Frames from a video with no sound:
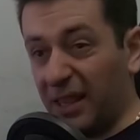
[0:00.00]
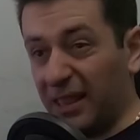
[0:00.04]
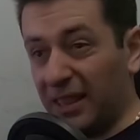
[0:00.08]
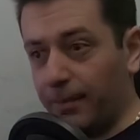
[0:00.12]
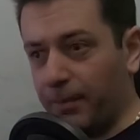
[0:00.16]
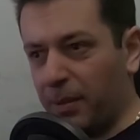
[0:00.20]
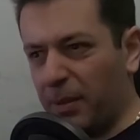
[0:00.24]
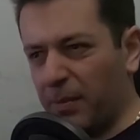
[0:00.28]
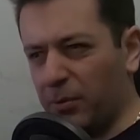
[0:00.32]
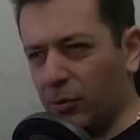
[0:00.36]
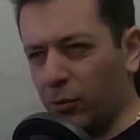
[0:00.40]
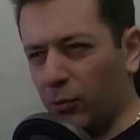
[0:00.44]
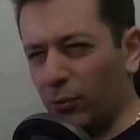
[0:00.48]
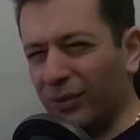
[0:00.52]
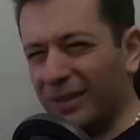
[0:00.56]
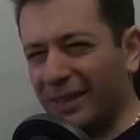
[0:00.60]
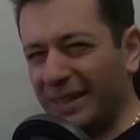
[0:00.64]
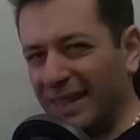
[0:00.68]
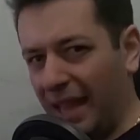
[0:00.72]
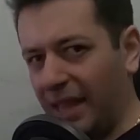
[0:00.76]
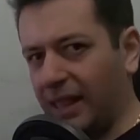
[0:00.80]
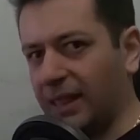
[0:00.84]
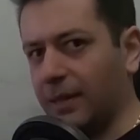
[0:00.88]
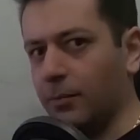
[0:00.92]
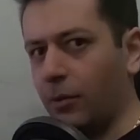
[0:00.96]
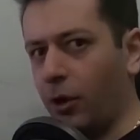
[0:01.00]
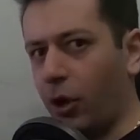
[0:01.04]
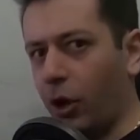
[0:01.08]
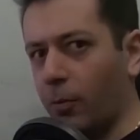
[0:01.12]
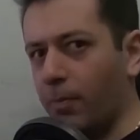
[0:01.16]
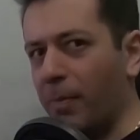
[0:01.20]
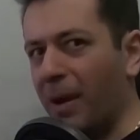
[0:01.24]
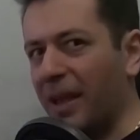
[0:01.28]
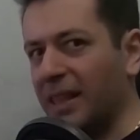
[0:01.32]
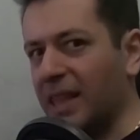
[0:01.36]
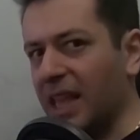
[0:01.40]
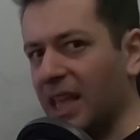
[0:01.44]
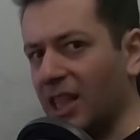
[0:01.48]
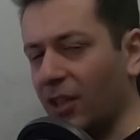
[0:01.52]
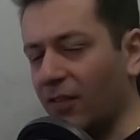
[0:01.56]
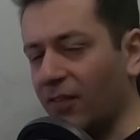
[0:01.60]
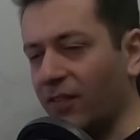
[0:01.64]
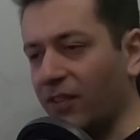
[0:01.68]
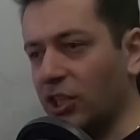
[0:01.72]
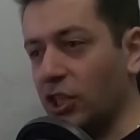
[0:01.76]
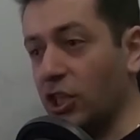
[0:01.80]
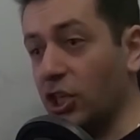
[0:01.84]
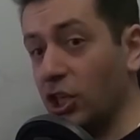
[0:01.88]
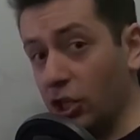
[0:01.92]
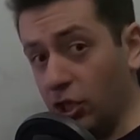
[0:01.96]
and the people will get the monitor by the end of
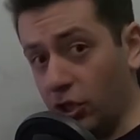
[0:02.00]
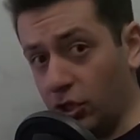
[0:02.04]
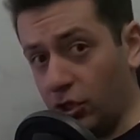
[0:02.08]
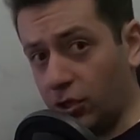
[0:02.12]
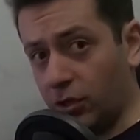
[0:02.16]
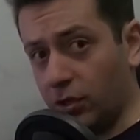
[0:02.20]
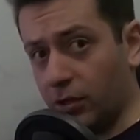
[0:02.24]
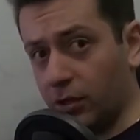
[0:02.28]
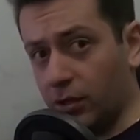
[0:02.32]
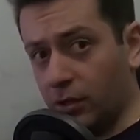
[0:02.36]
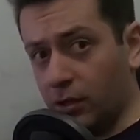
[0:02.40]
year,